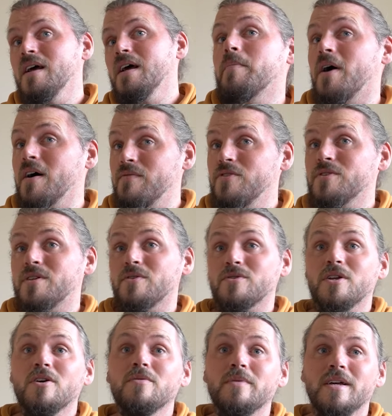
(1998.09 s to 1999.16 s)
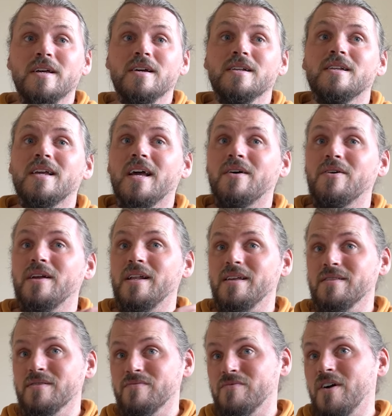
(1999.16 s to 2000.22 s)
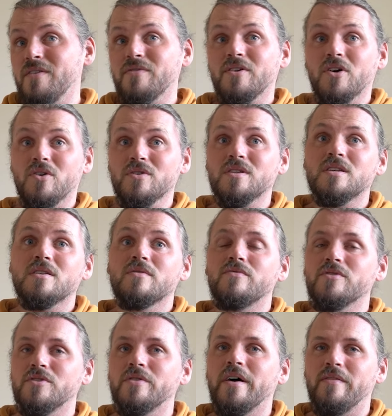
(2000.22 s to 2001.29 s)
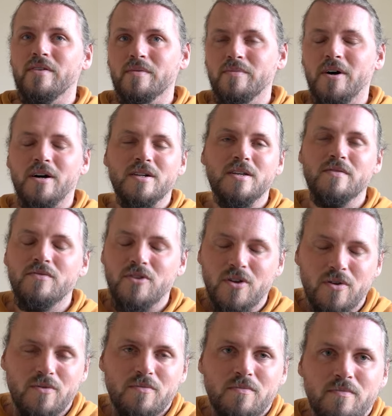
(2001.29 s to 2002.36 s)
but I've used October here to calculate the rough costs for a travelling party of 2.